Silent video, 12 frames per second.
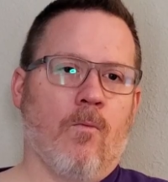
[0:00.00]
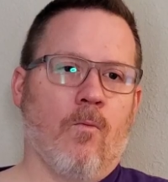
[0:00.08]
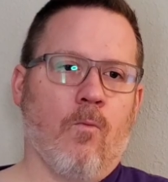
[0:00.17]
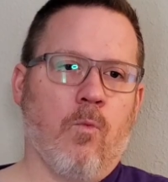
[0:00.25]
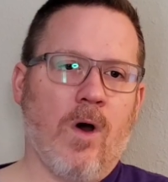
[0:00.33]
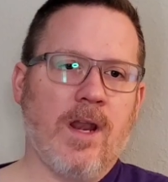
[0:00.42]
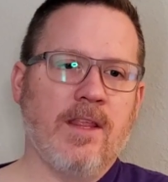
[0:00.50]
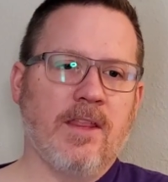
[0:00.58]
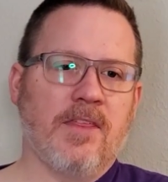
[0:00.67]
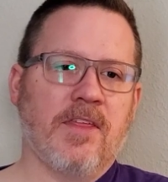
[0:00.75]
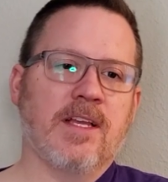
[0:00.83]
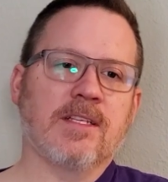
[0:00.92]
One of the
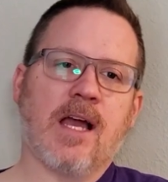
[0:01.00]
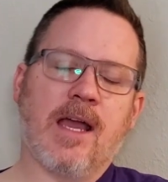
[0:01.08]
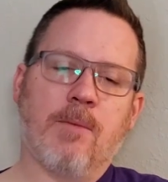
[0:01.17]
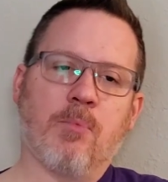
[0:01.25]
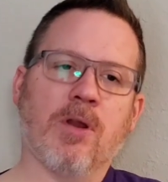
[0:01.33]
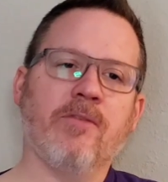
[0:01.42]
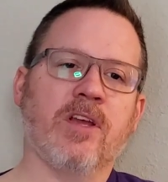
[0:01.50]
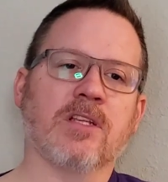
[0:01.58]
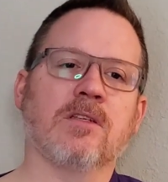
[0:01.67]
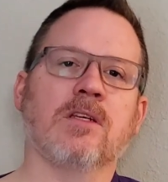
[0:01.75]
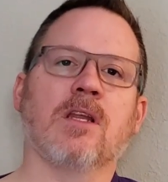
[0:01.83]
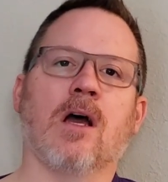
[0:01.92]
things I had
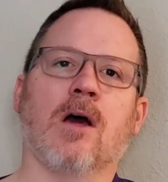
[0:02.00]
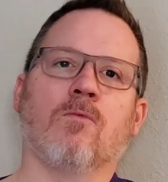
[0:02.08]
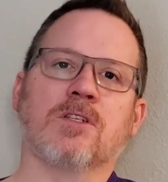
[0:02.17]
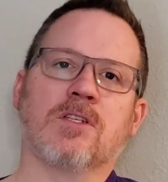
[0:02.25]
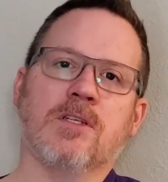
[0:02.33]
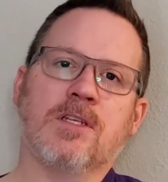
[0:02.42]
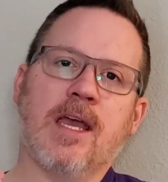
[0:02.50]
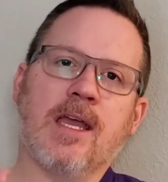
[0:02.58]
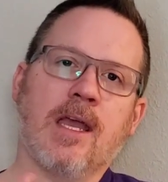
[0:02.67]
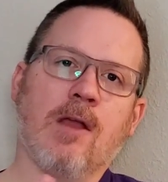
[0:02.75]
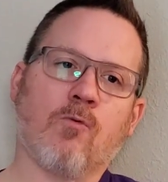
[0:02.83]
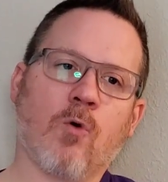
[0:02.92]
previously done was take
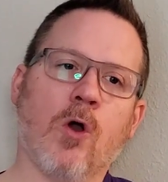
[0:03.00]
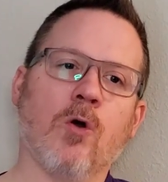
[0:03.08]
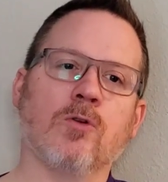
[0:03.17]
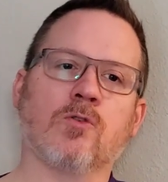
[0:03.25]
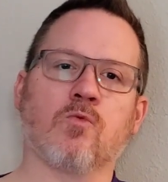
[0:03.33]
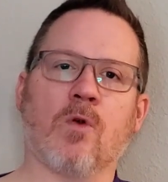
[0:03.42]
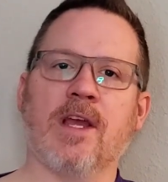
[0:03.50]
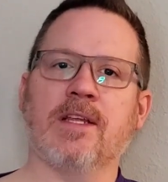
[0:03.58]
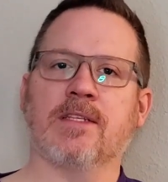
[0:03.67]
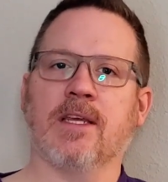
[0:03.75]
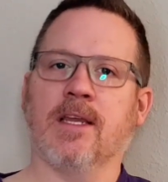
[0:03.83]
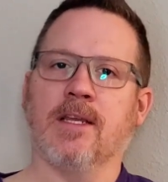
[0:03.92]
a Rhodes
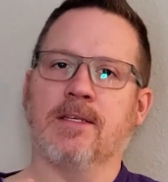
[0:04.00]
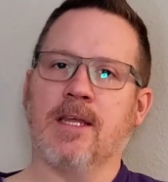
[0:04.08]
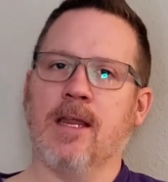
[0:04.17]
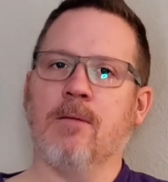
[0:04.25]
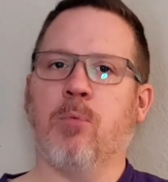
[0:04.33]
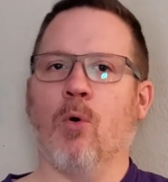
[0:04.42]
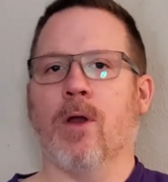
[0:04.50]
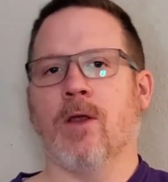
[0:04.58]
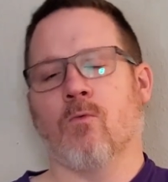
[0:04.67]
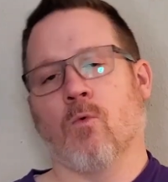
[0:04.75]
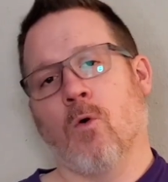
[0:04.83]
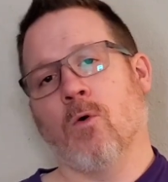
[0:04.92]
Racing
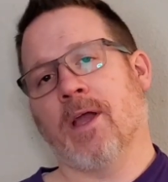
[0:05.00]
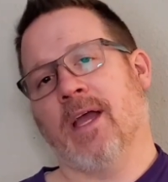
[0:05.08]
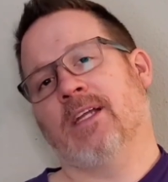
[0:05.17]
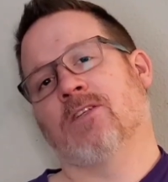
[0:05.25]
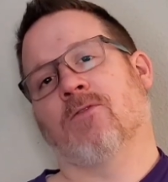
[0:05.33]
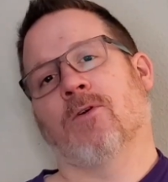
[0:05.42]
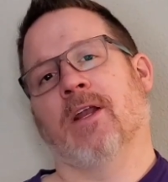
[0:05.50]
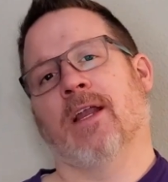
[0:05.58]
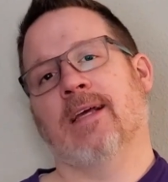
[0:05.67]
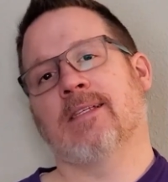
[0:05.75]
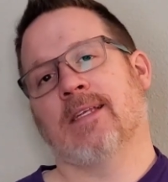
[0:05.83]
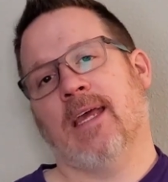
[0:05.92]
10-point roll cage for an
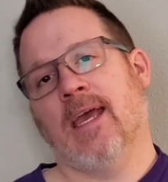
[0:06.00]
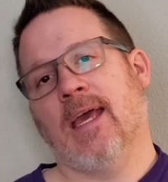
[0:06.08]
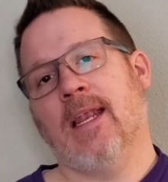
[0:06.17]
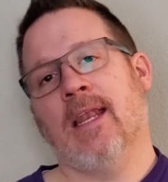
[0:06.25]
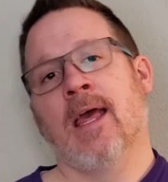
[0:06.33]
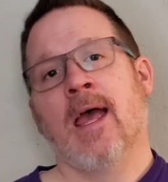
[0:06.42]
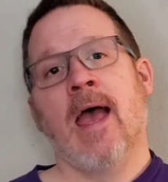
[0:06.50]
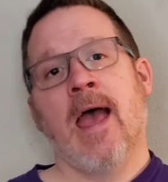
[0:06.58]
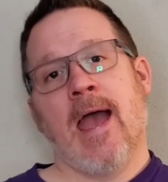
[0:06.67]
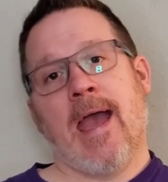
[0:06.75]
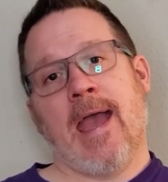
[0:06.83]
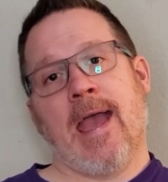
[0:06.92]
S10
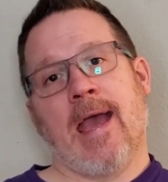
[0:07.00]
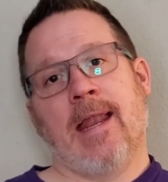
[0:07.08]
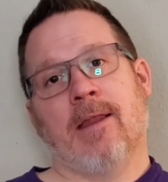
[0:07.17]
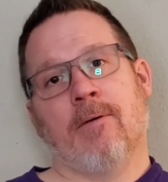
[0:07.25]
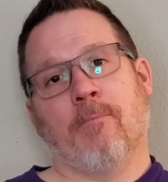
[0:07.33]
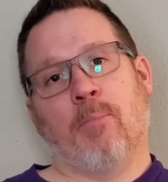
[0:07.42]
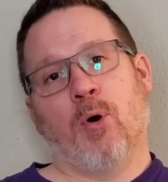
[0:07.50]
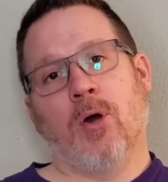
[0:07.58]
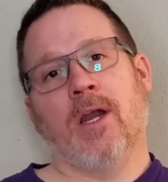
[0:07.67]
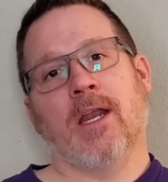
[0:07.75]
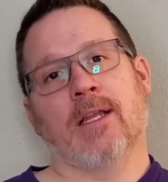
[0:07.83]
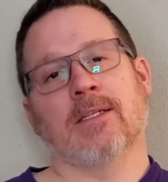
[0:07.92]
and put
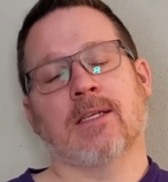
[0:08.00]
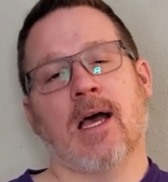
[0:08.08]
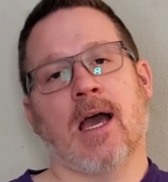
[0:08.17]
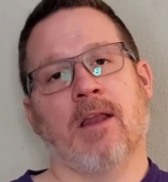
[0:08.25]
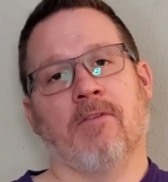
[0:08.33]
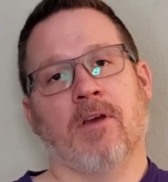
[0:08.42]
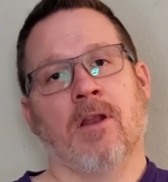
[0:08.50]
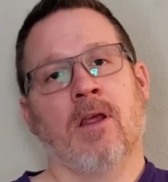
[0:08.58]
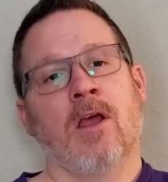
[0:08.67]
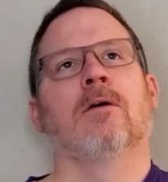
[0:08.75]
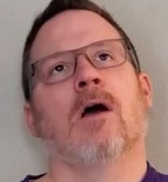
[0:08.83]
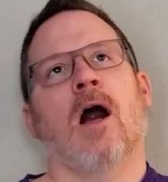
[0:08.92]
it inside of it.
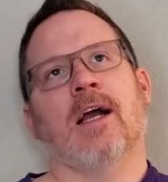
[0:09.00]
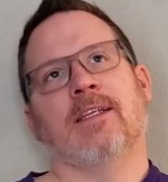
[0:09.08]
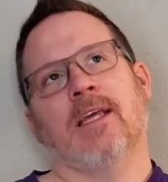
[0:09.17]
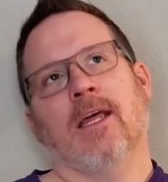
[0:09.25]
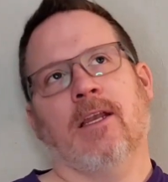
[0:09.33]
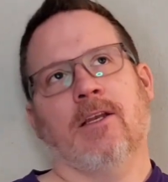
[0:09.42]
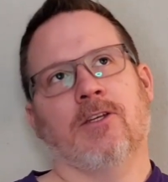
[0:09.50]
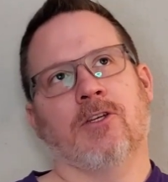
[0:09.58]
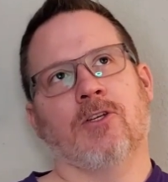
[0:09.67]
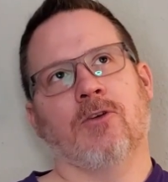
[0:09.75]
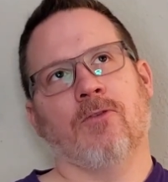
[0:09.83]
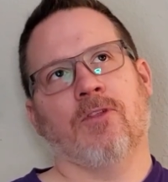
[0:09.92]
I tended to
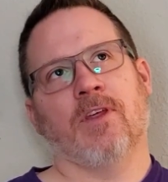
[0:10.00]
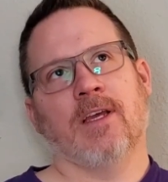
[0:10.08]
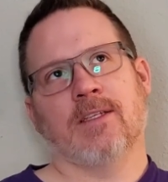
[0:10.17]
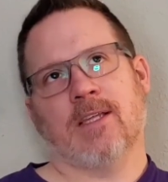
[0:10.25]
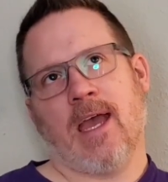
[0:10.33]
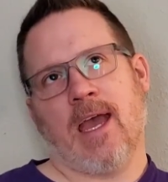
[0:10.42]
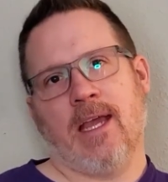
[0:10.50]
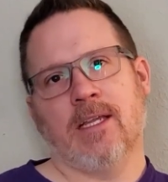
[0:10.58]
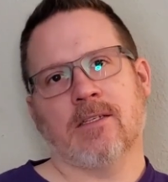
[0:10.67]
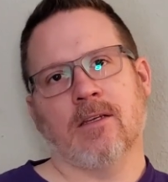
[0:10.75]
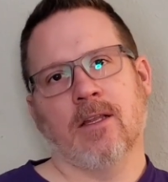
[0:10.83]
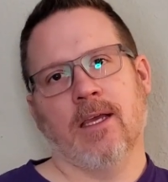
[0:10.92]
do things
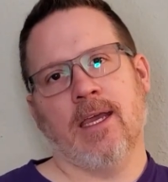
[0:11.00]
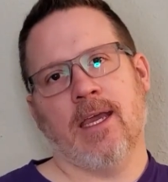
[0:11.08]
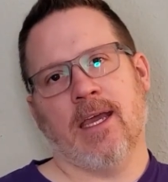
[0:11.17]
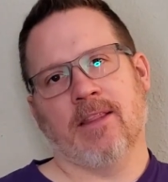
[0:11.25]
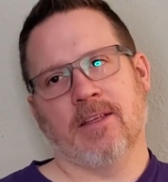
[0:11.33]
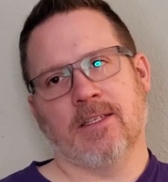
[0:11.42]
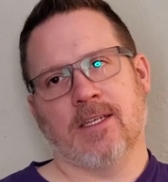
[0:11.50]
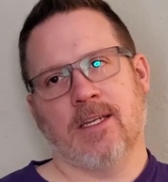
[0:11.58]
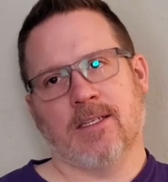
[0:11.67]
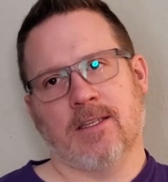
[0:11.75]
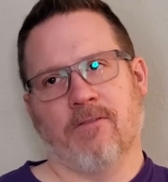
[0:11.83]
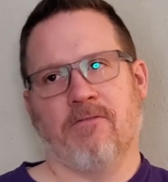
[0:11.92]
hastily in the
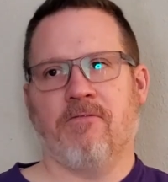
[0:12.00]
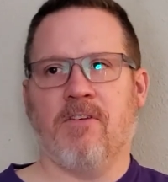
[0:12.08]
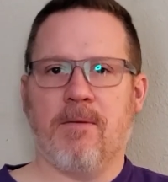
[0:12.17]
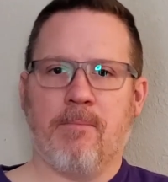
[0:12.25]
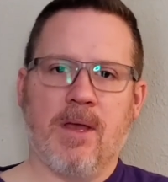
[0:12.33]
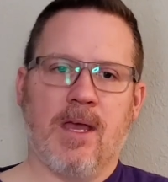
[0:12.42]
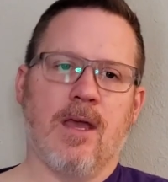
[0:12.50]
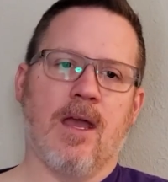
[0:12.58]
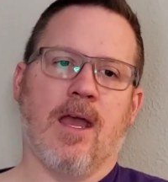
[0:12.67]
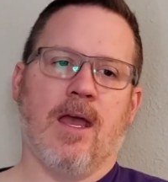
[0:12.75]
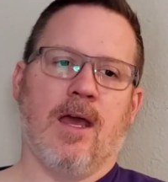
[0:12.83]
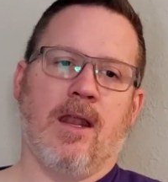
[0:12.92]
sense of fitment
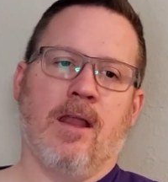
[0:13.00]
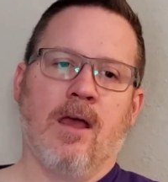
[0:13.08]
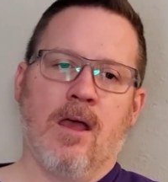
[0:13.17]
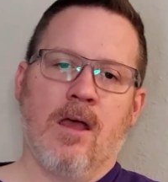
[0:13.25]
and